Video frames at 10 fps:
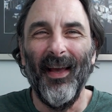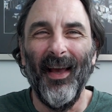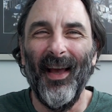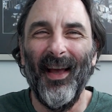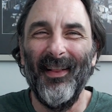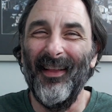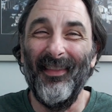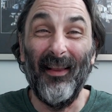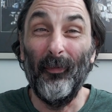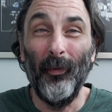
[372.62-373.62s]
And
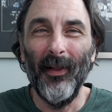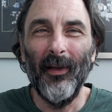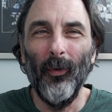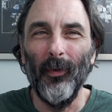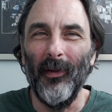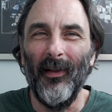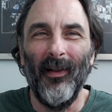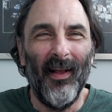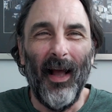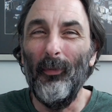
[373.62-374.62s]
that's pretty cool.
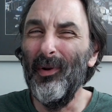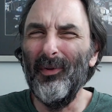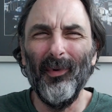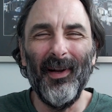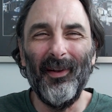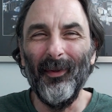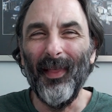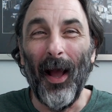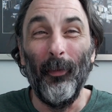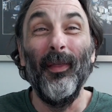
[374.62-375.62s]
I wouldn't want to do
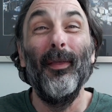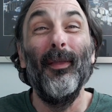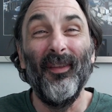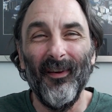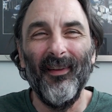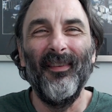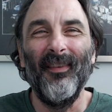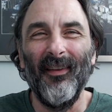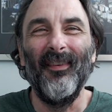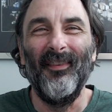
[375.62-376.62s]
that with
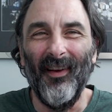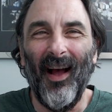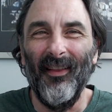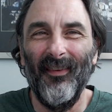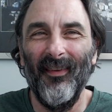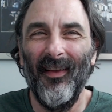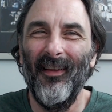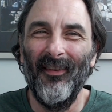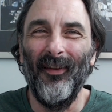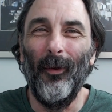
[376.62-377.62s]
36 shots.
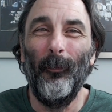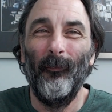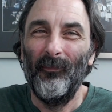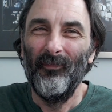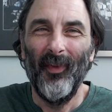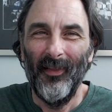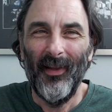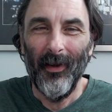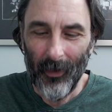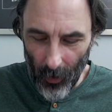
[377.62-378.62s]
So
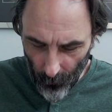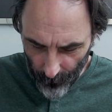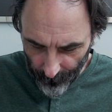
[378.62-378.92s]
there you go.